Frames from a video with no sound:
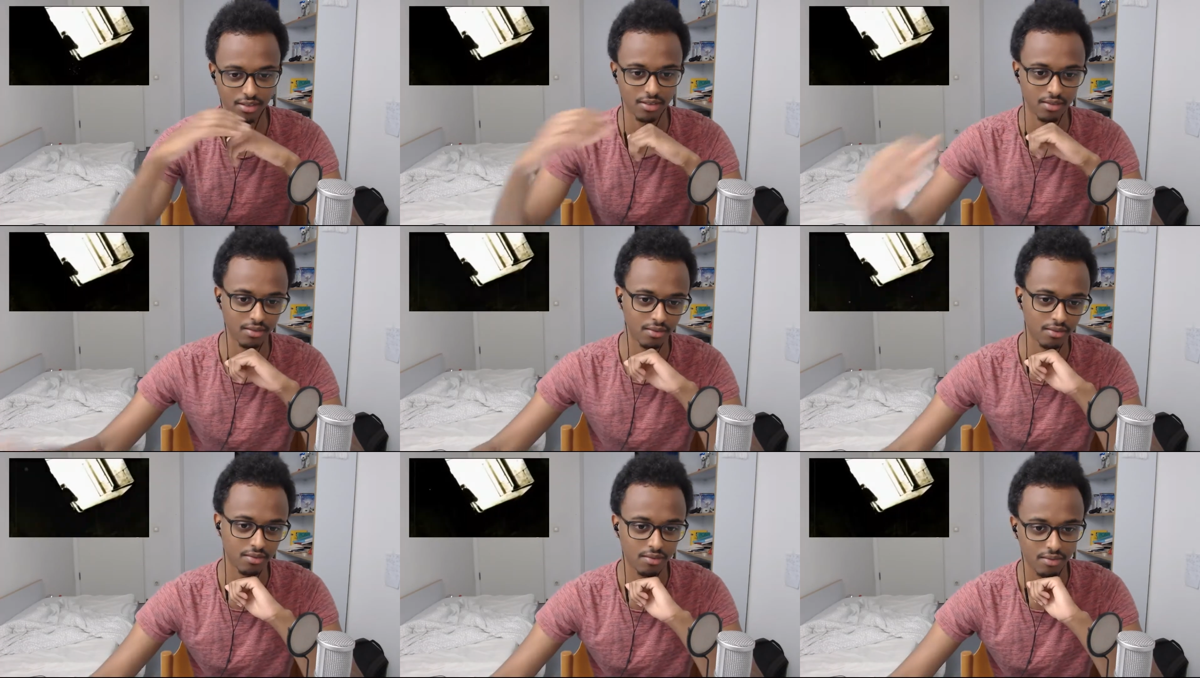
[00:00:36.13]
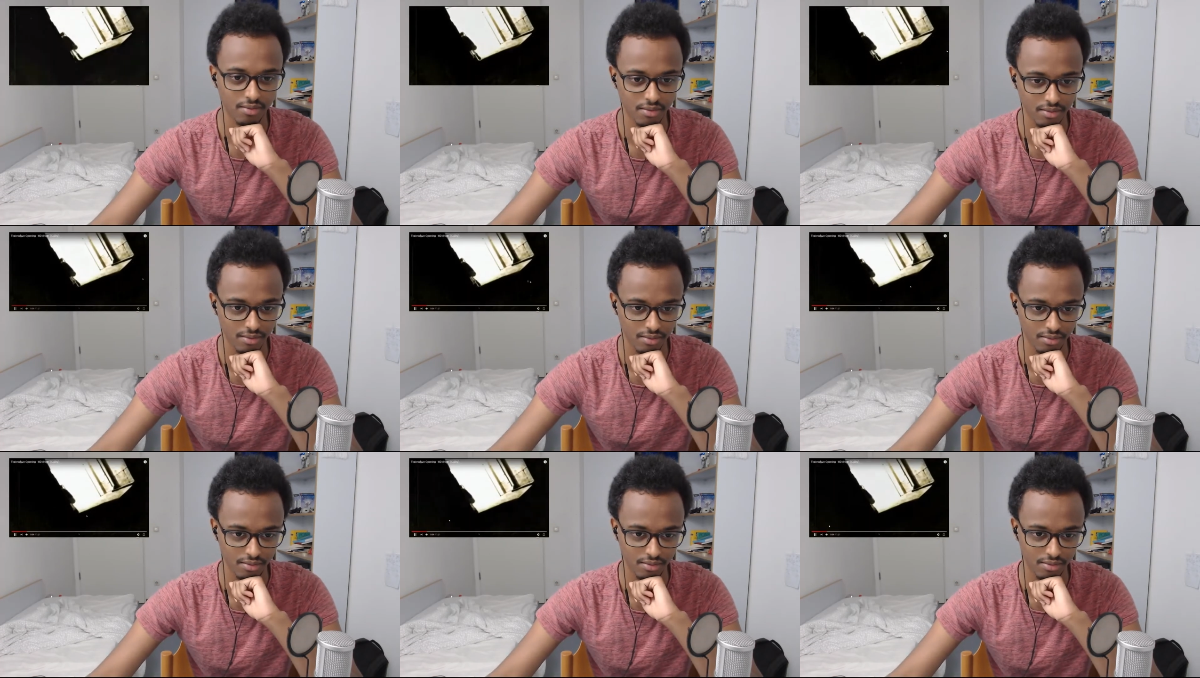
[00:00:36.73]

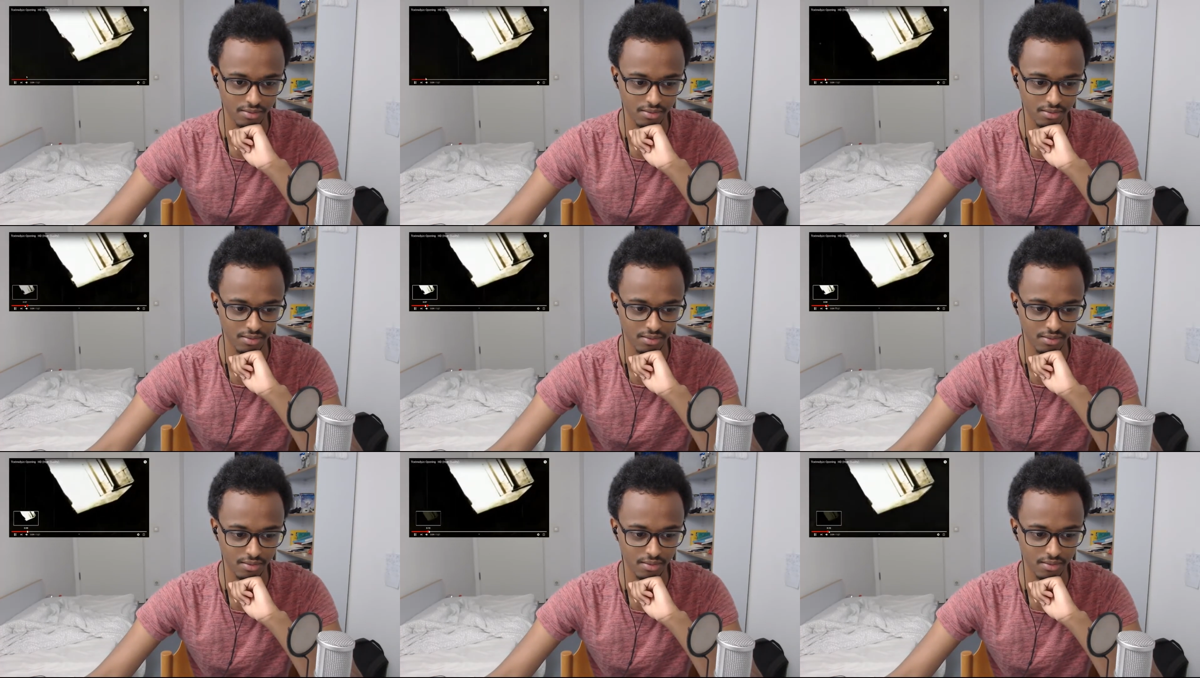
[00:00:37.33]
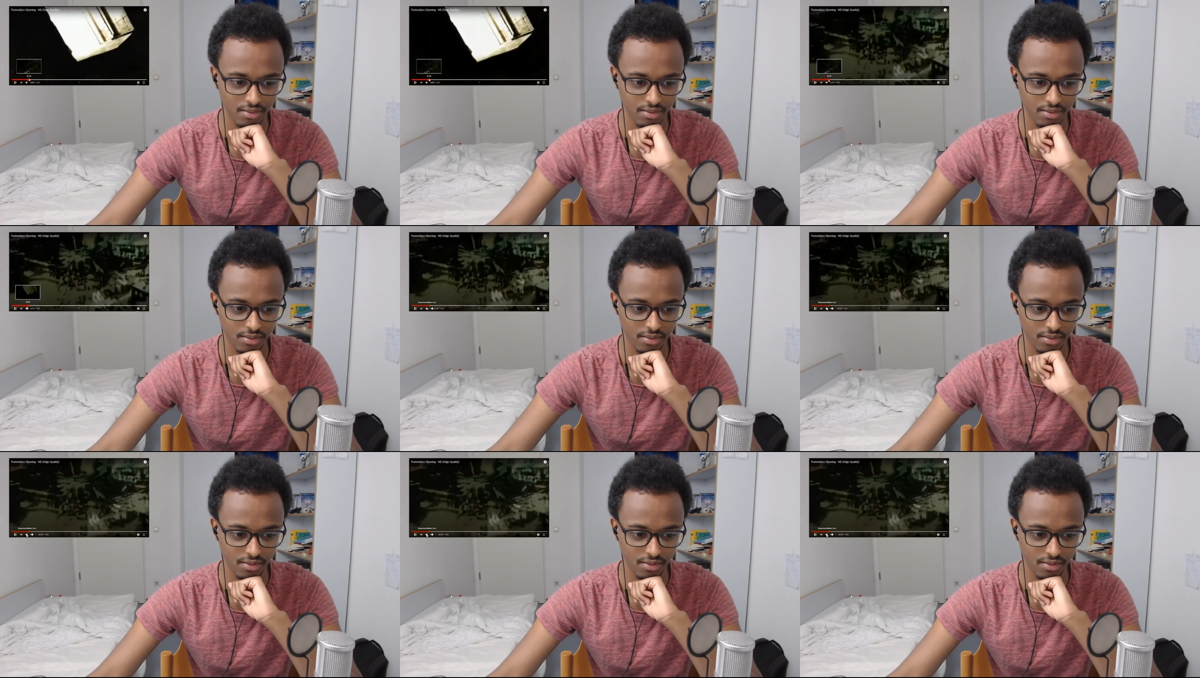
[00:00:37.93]
[no speech]